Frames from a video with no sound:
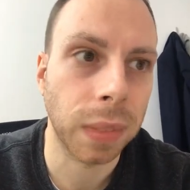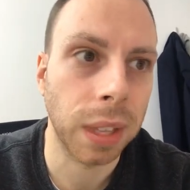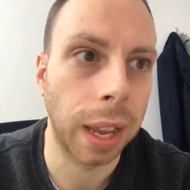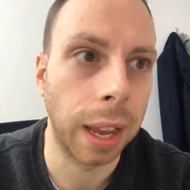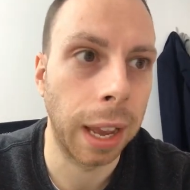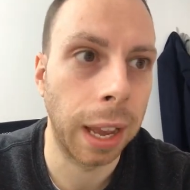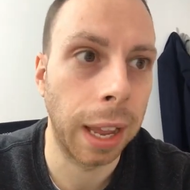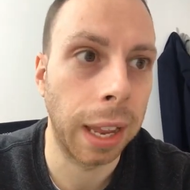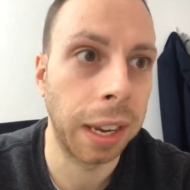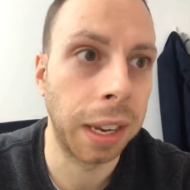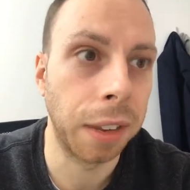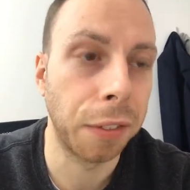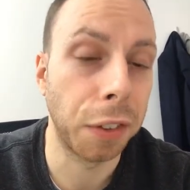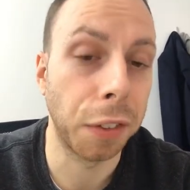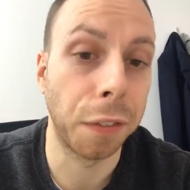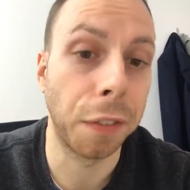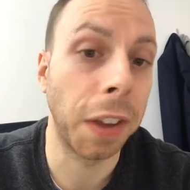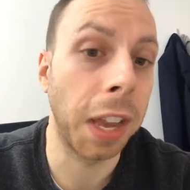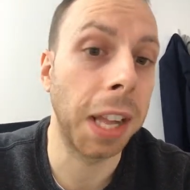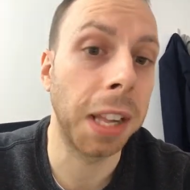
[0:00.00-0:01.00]
And if it
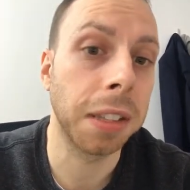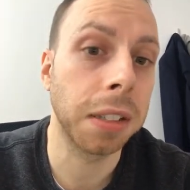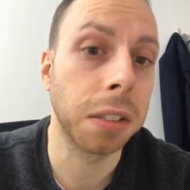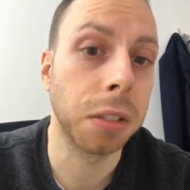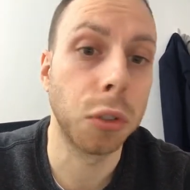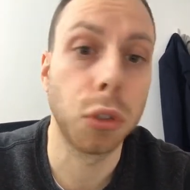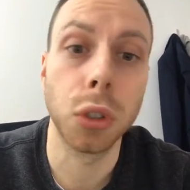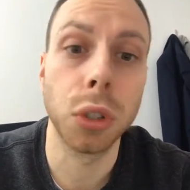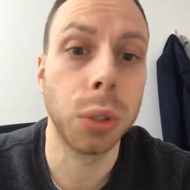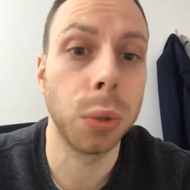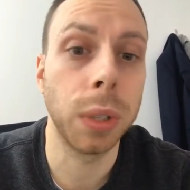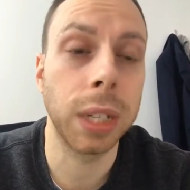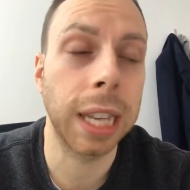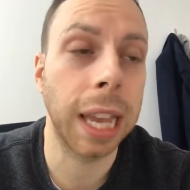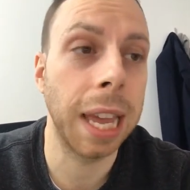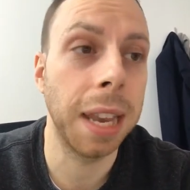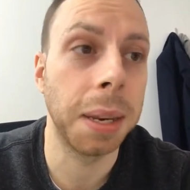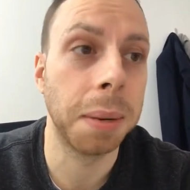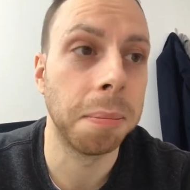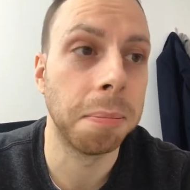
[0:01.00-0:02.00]
fails, you should do it
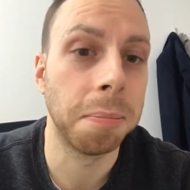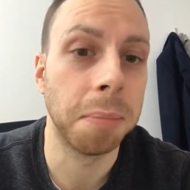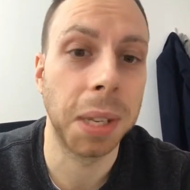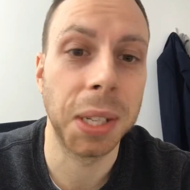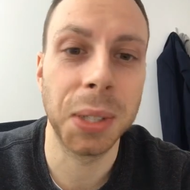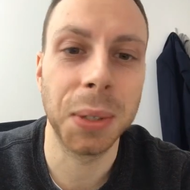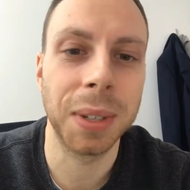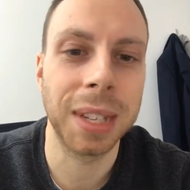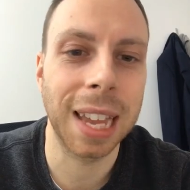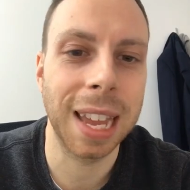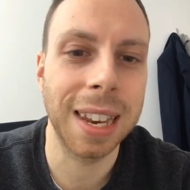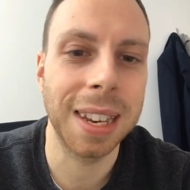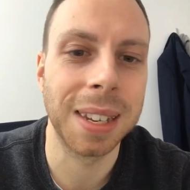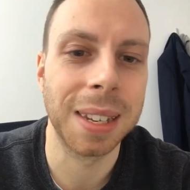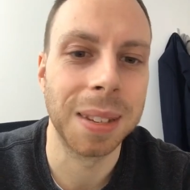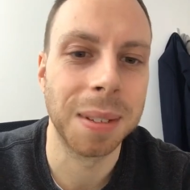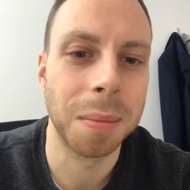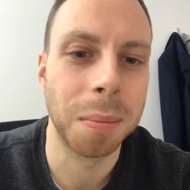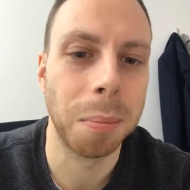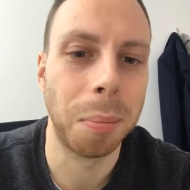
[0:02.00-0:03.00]
again and do it
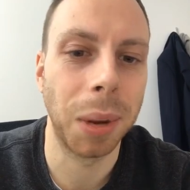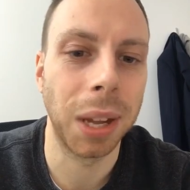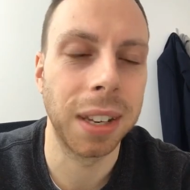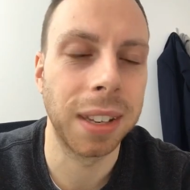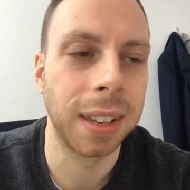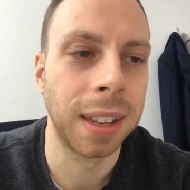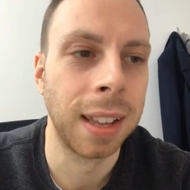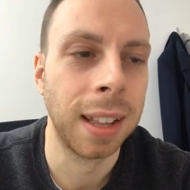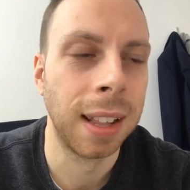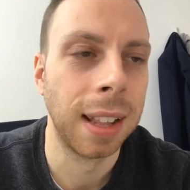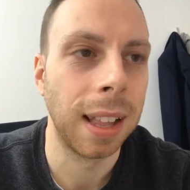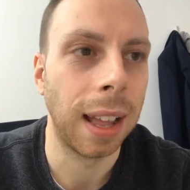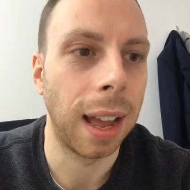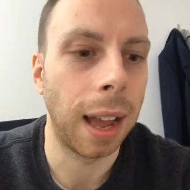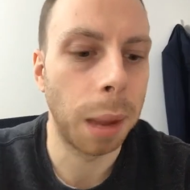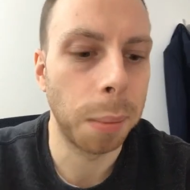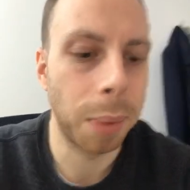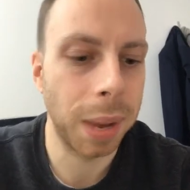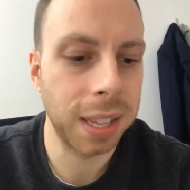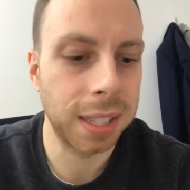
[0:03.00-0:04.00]
again. But
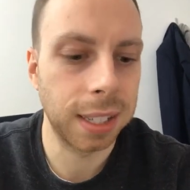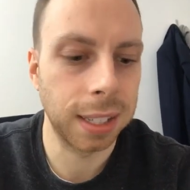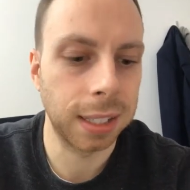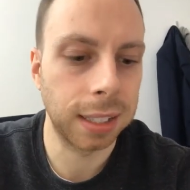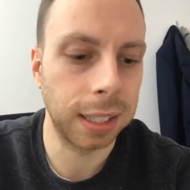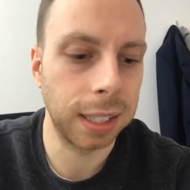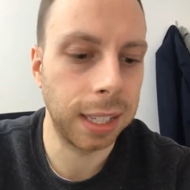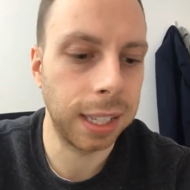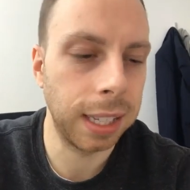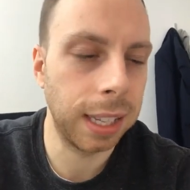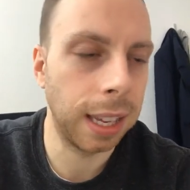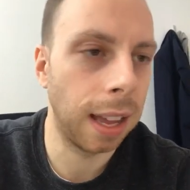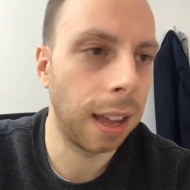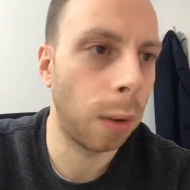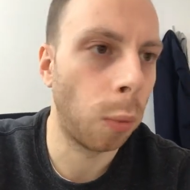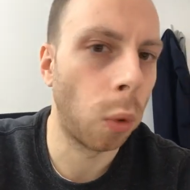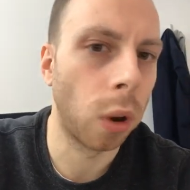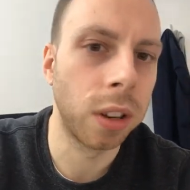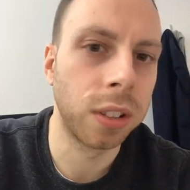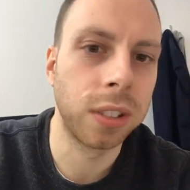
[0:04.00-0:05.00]
I basically
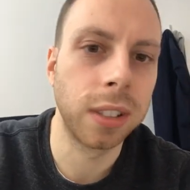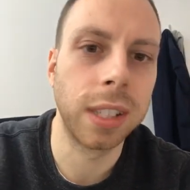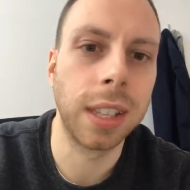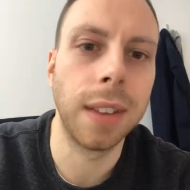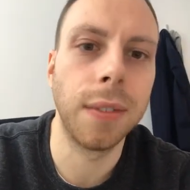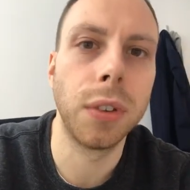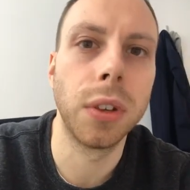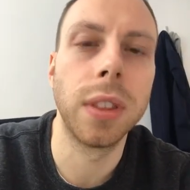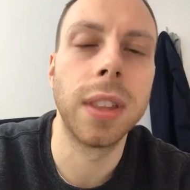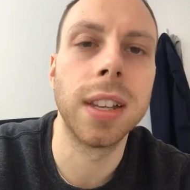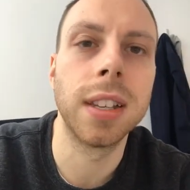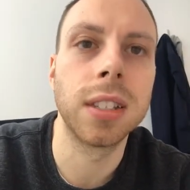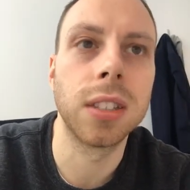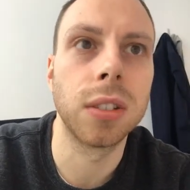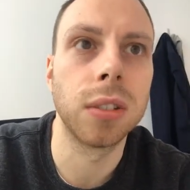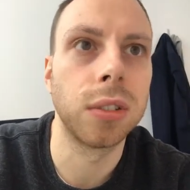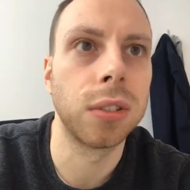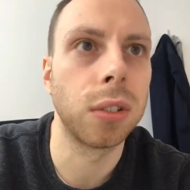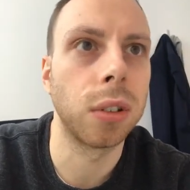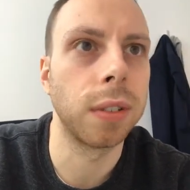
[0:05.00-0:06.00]
wanted to give you this
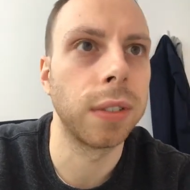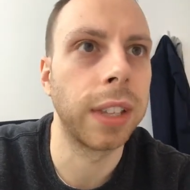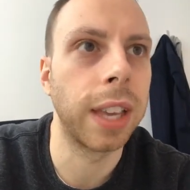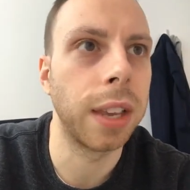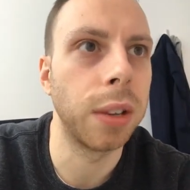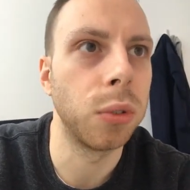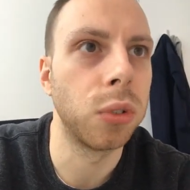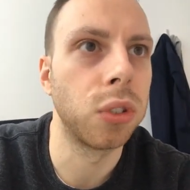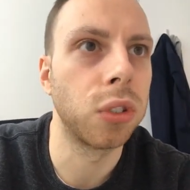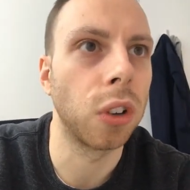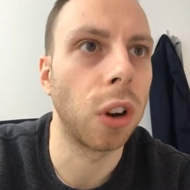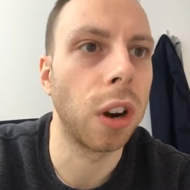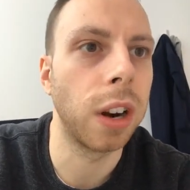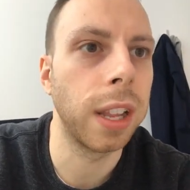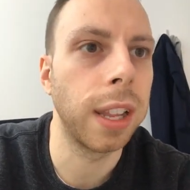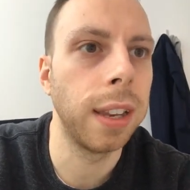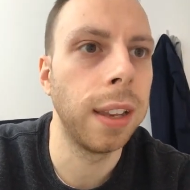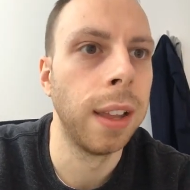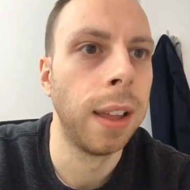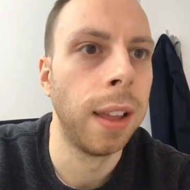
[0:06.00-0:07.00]
to sort of get you
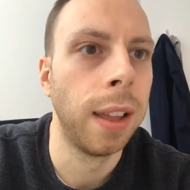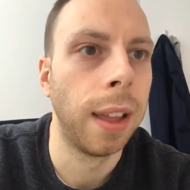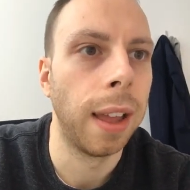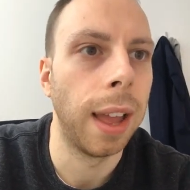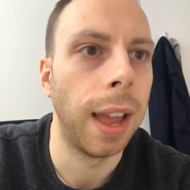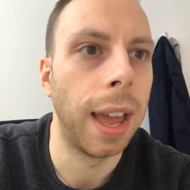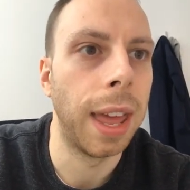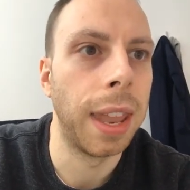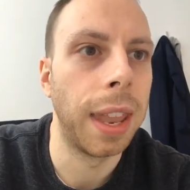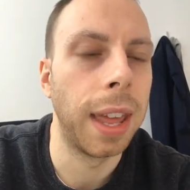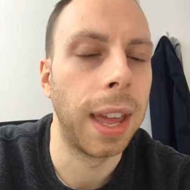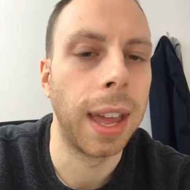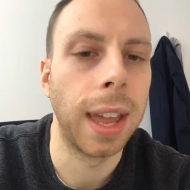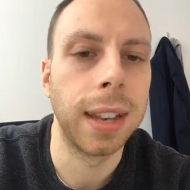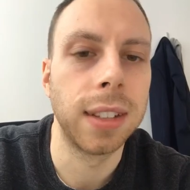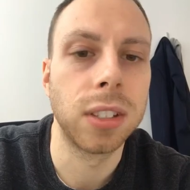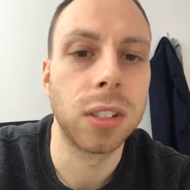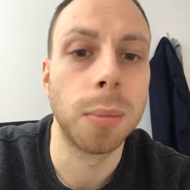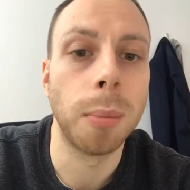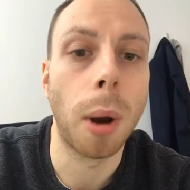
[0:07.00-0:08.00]
started. And
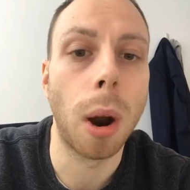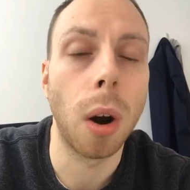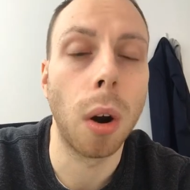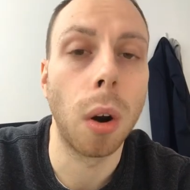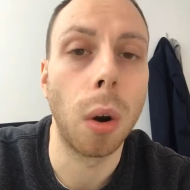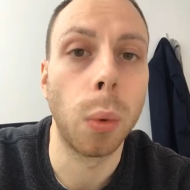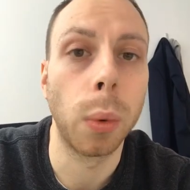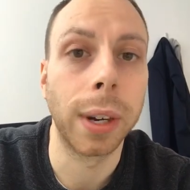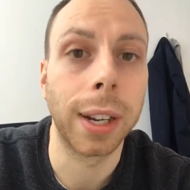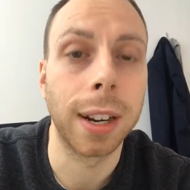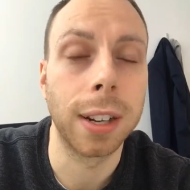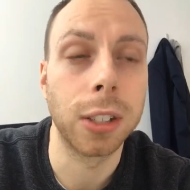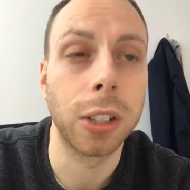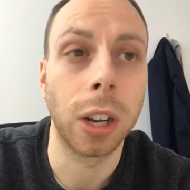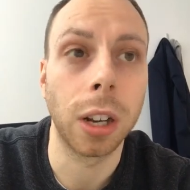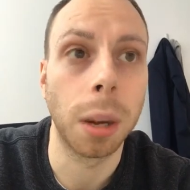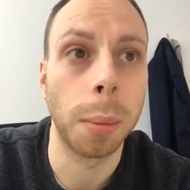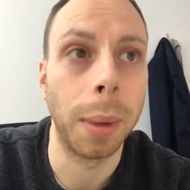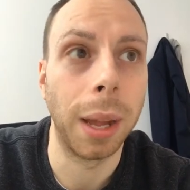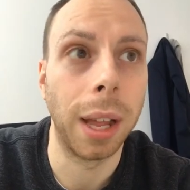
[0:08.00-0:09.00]
then tomorrow we're going to
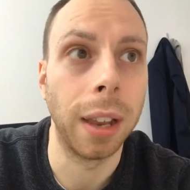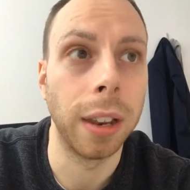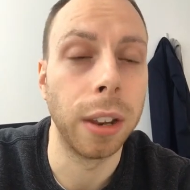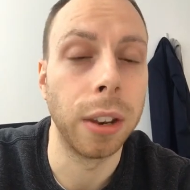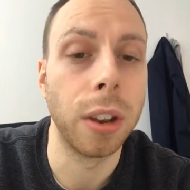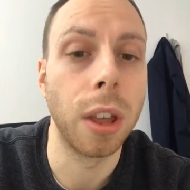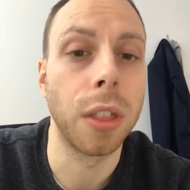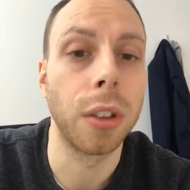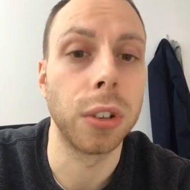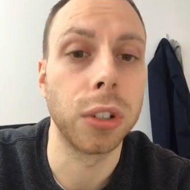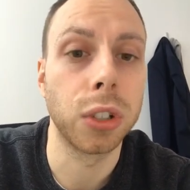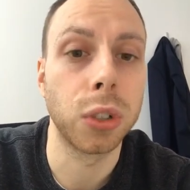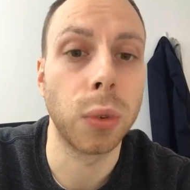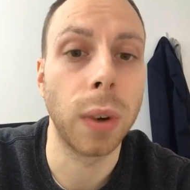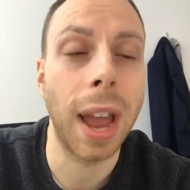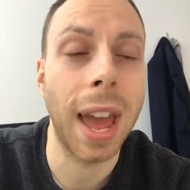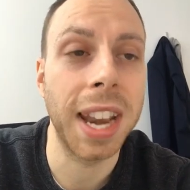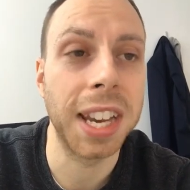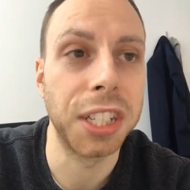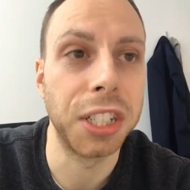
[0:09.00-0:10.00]
talk about another
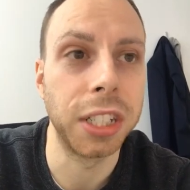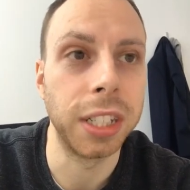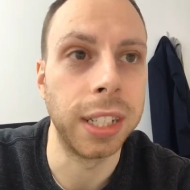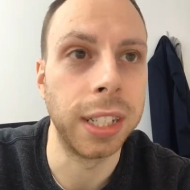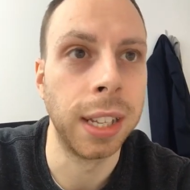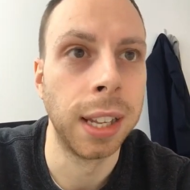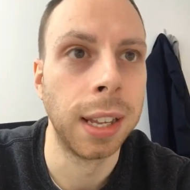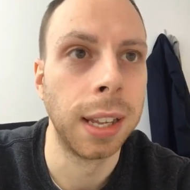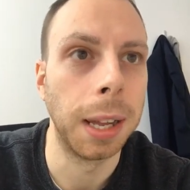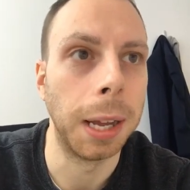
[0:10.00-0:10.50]
strategy